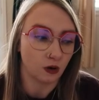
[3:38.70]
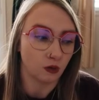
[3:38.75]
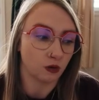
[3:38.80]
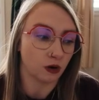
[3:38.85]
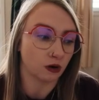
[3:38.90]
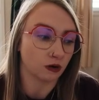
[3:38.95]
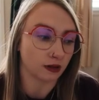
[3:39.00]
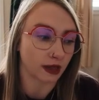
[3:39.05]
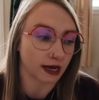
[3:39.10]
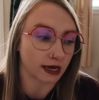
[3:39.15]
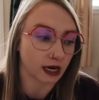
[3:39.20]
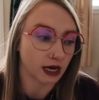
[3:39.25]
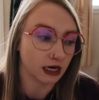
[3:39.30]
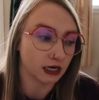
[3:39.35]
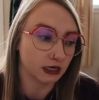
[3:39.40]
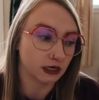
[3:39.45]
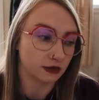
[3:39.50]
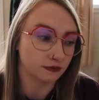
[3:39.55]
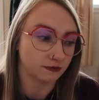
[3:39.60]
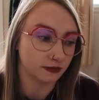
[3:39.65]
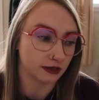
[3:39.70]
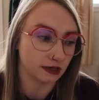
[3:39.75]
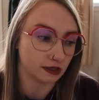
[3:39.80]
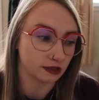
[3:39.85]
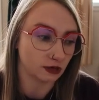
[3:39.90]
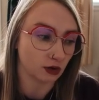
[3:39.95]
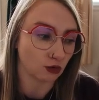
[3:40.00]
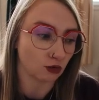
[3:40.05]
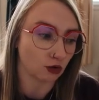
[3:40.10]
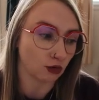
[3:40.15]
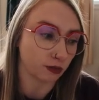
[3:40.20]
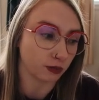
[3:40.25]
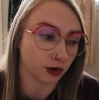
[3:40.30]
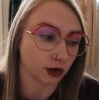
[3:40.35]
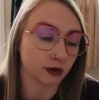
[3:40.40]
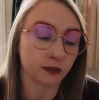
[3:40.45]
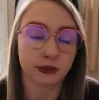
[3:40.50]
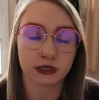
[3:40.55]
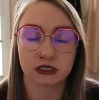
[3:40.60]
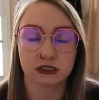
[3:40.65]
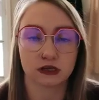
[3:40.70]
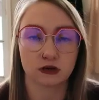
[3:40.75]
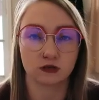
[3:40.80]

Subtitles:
Well, that kind of defeated the whole purpose